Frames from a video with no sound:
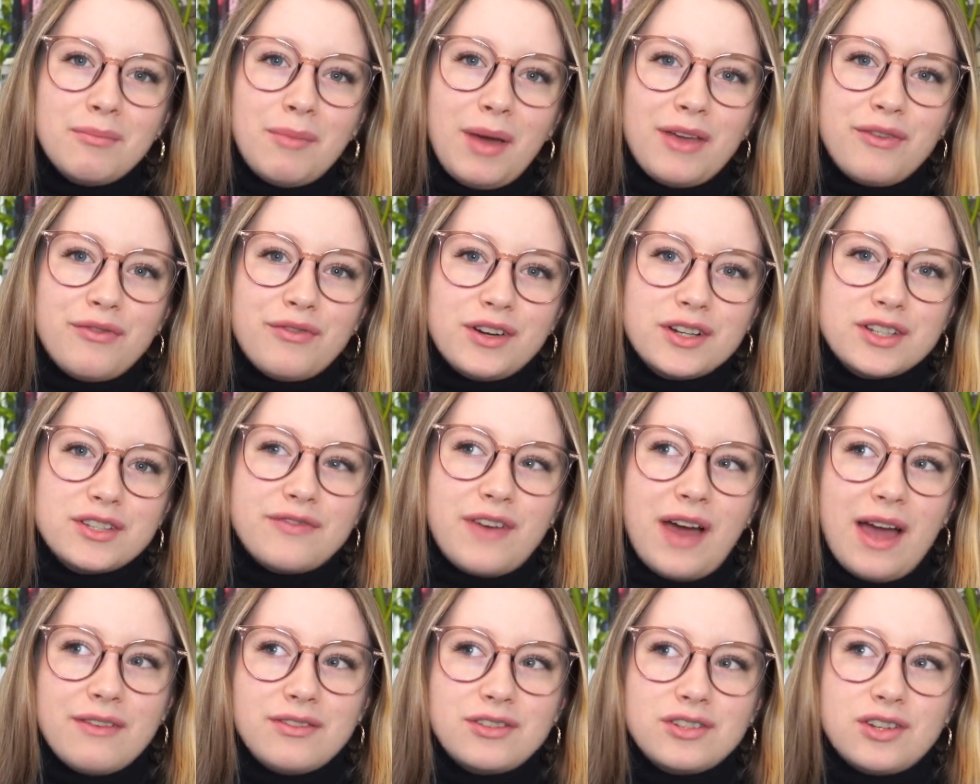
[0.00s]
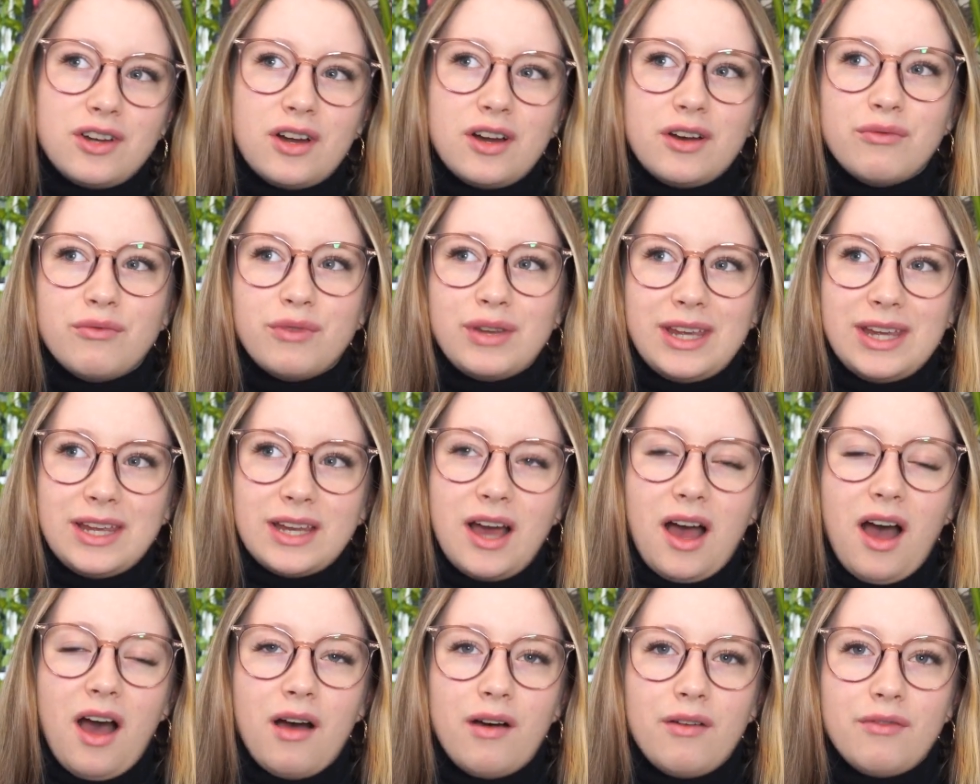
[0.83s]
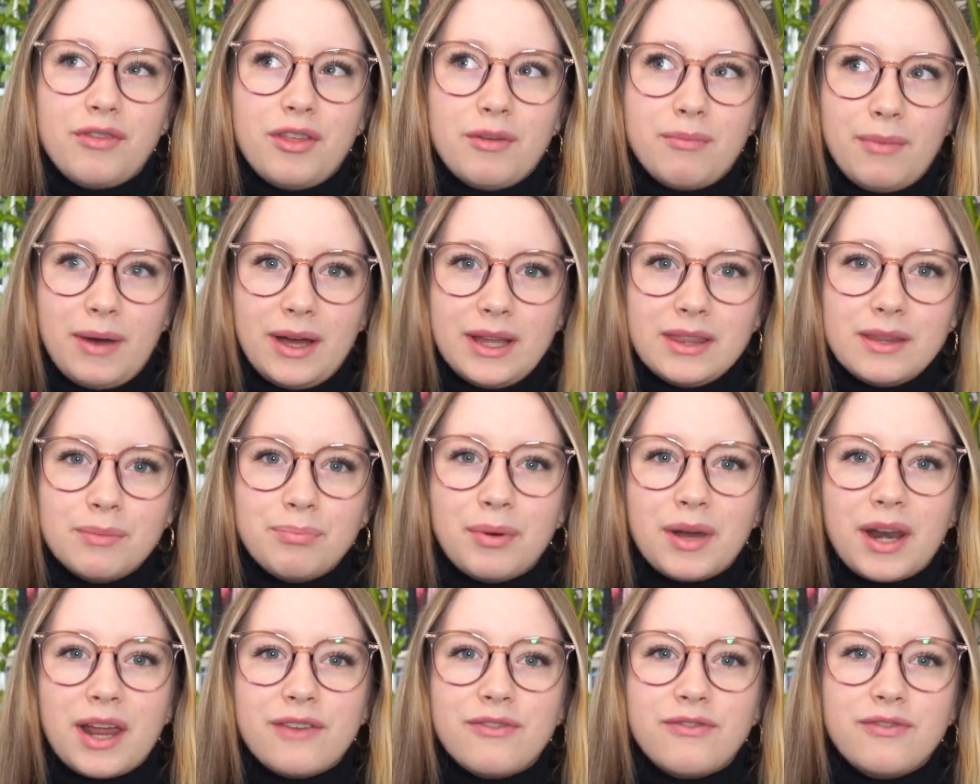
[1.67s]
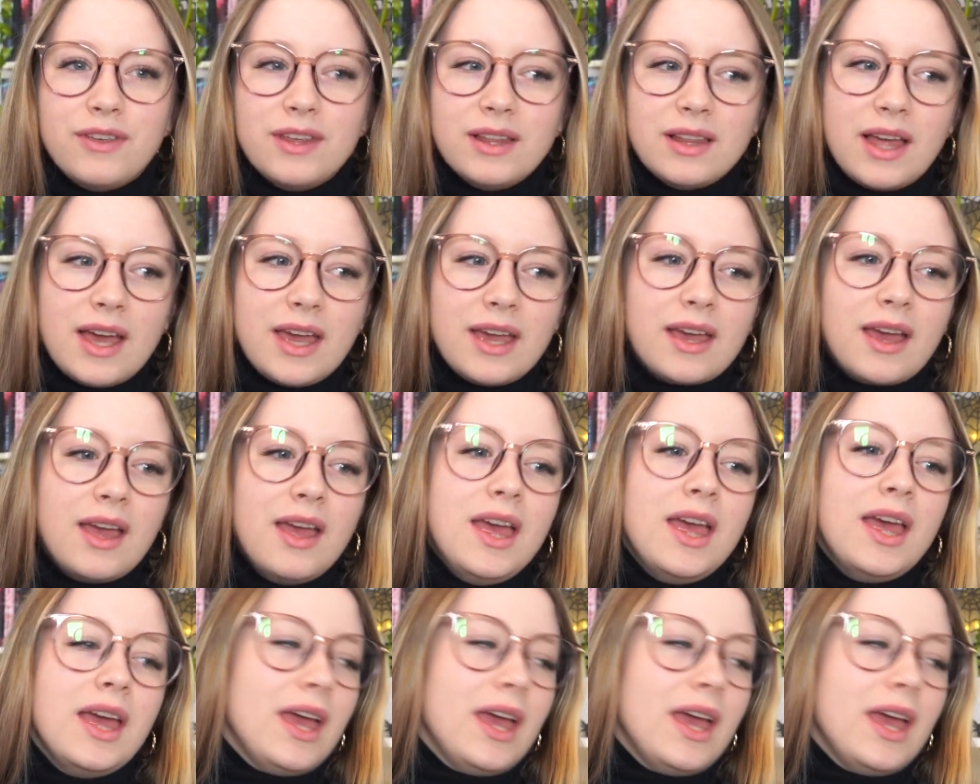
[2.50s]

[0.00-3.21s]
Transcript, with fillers: my first five-star read of the month, but I feel like